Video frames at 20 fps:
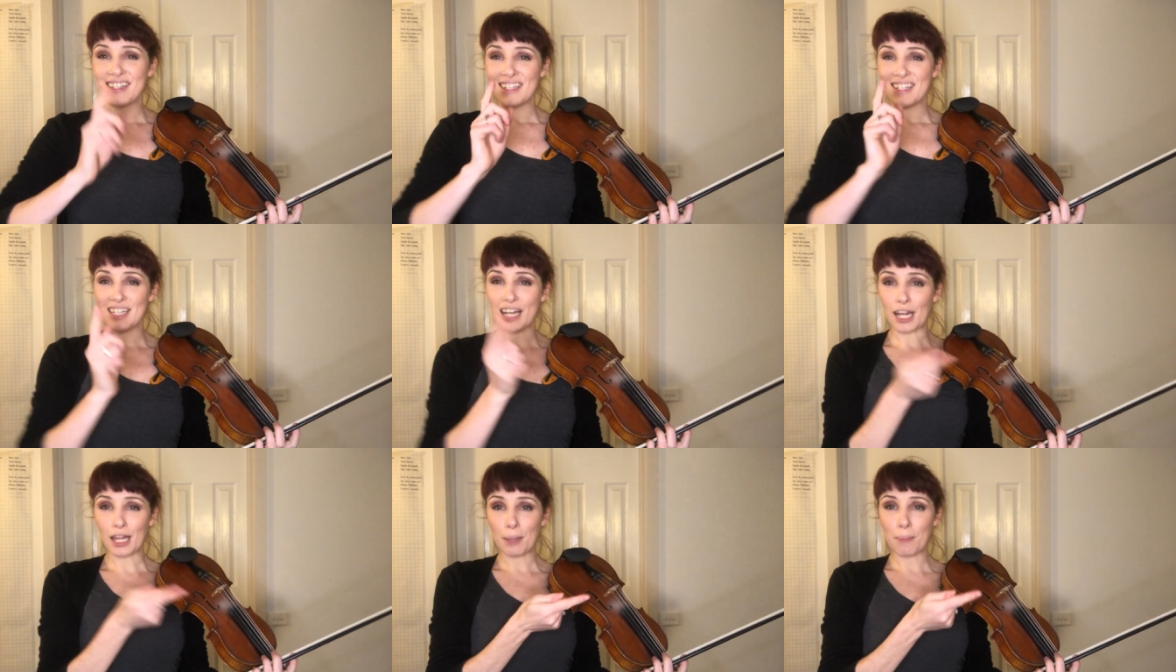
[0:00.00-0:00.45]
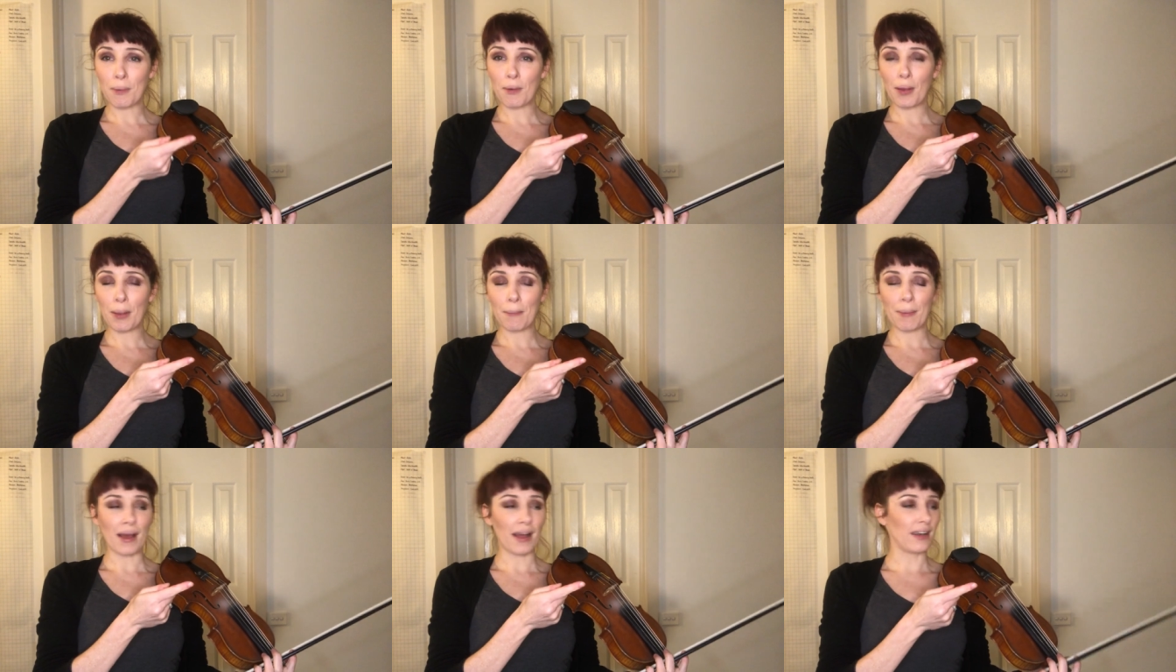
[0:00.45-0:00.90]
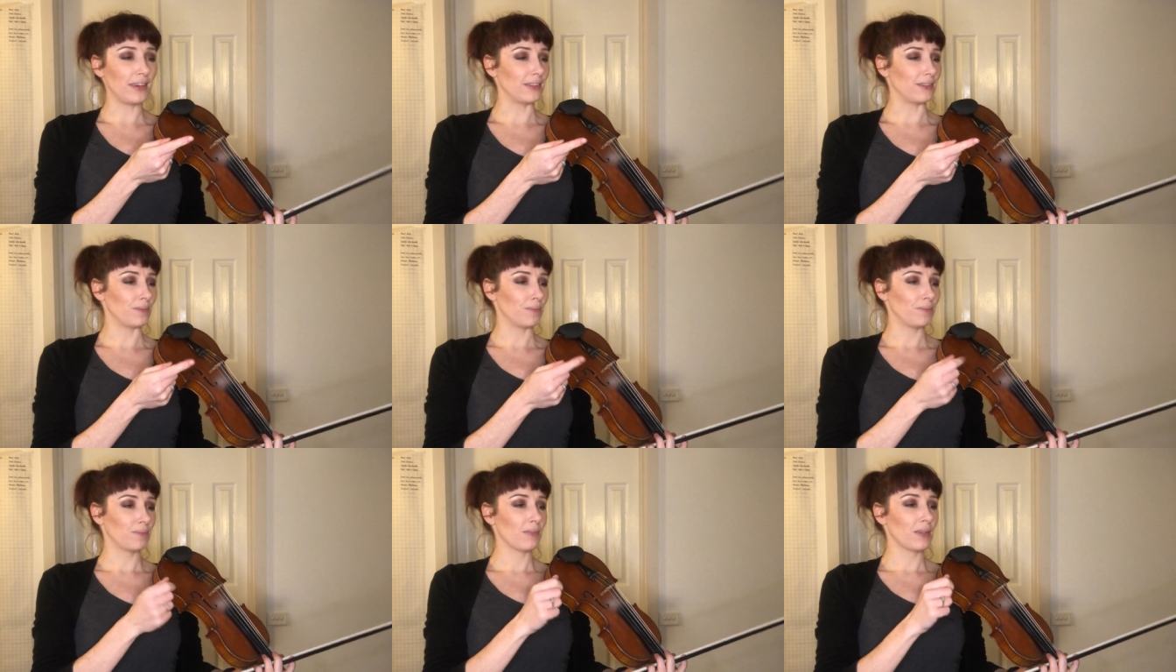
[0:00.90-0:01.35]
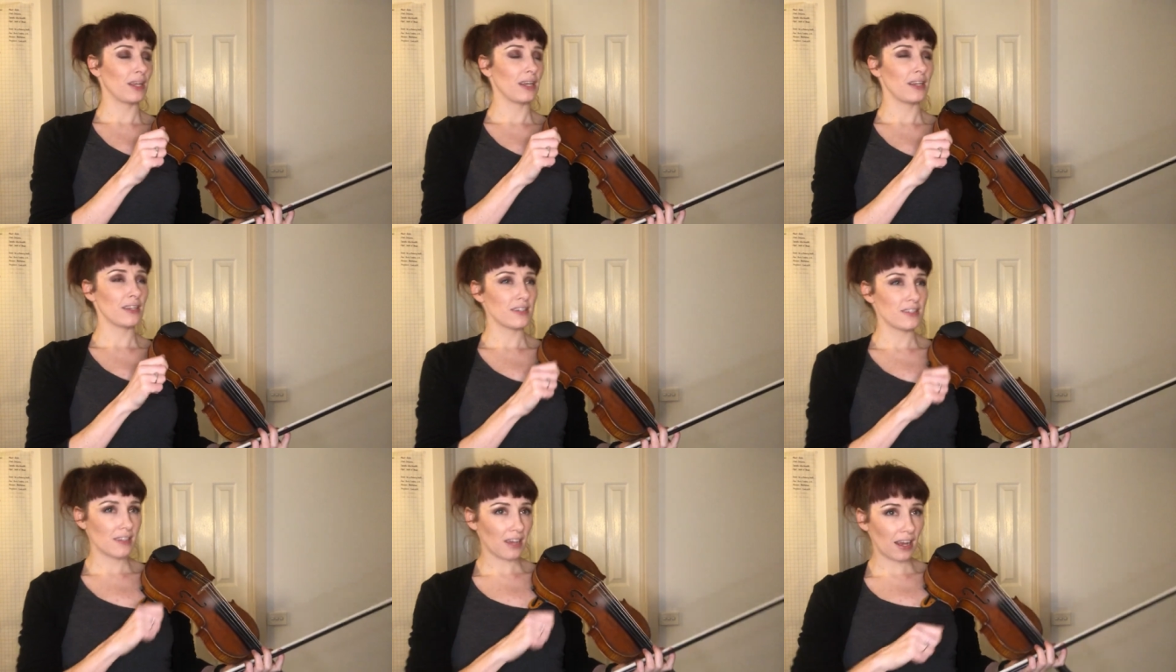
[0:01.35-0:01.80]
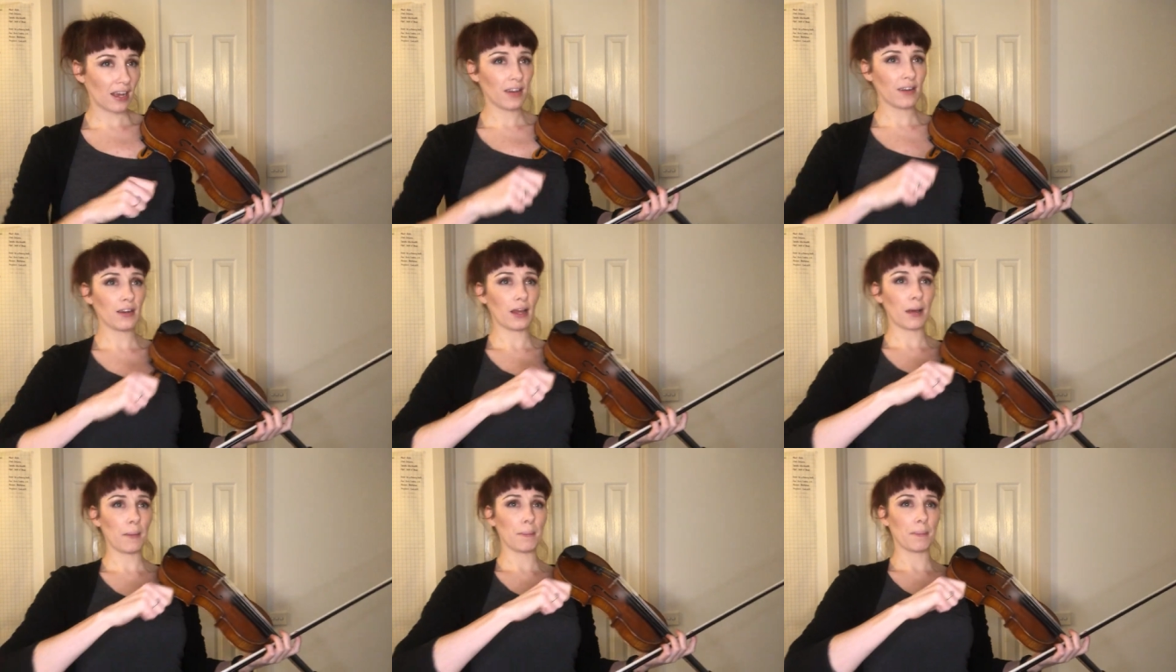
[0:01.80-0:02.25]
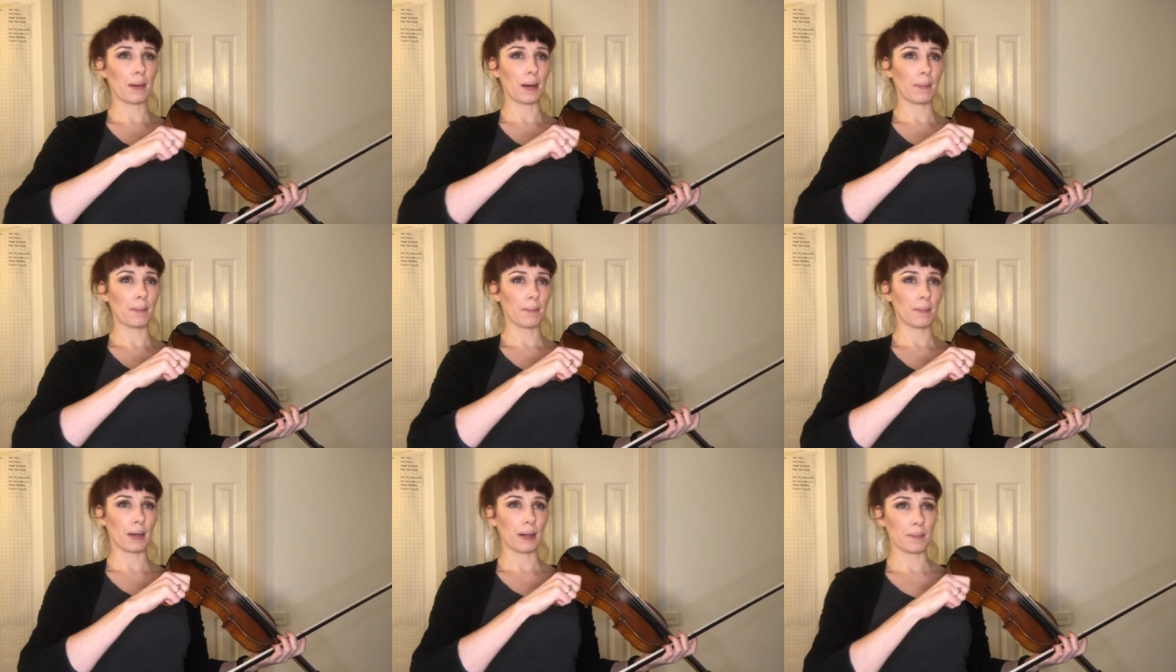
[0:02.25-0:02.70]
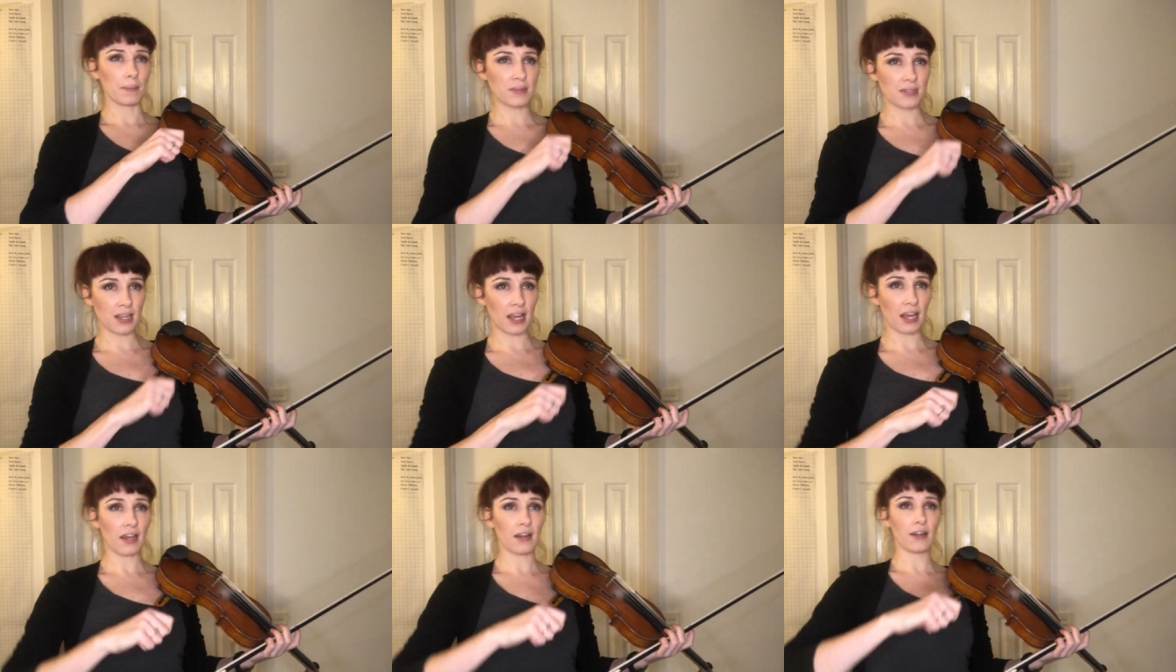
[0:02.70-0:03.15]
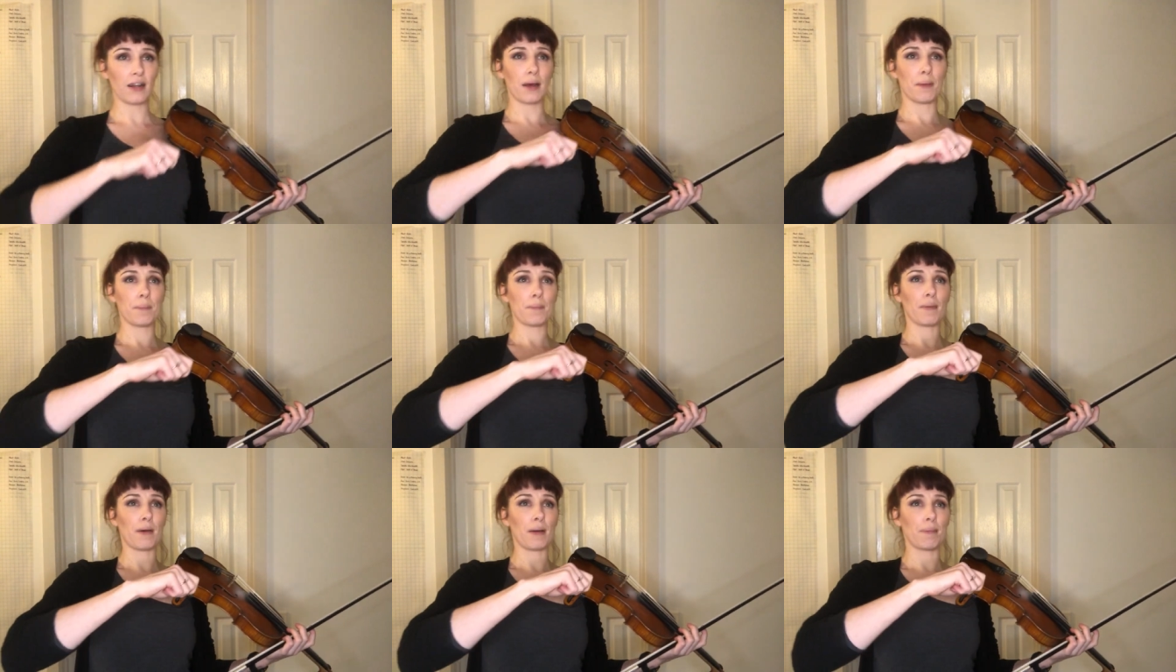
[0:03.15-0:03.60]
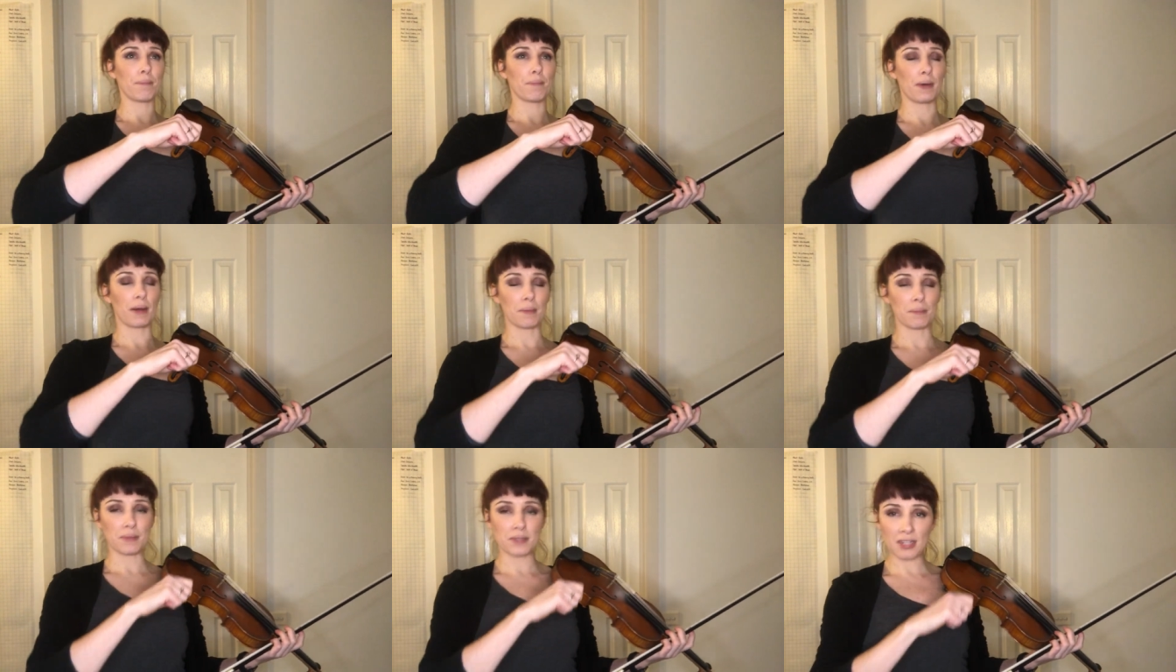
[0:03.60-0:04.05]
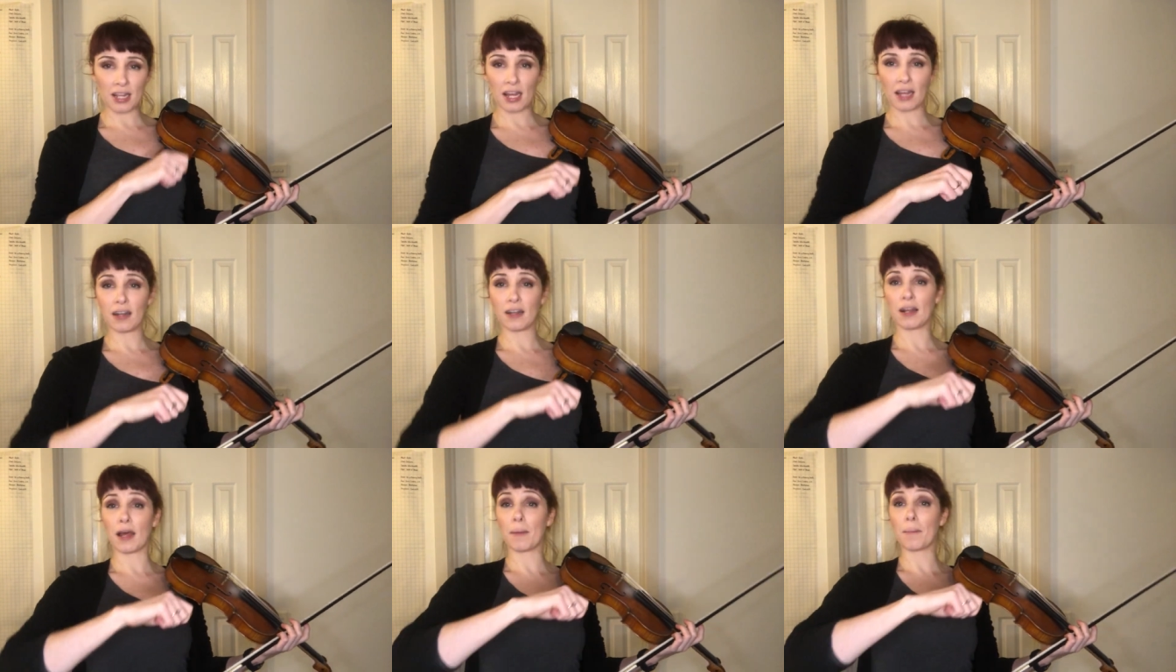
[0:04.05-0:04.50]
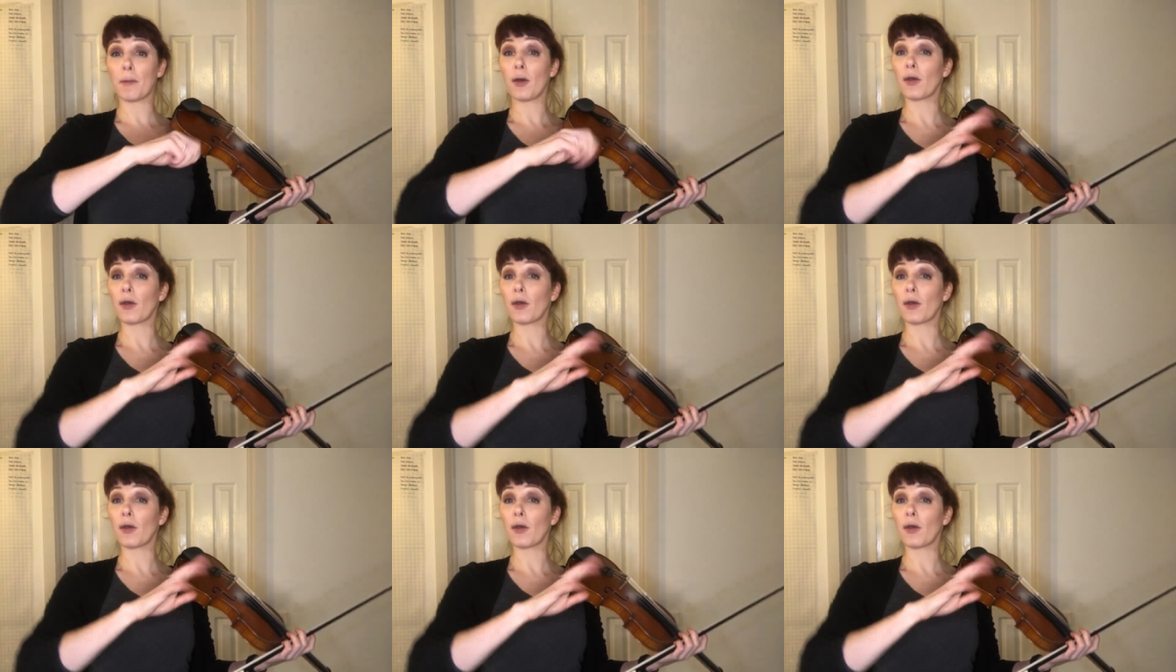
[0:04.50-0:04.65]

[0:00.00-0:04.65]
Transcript: Check the bowing pattern. Down, up, down, up, down, up.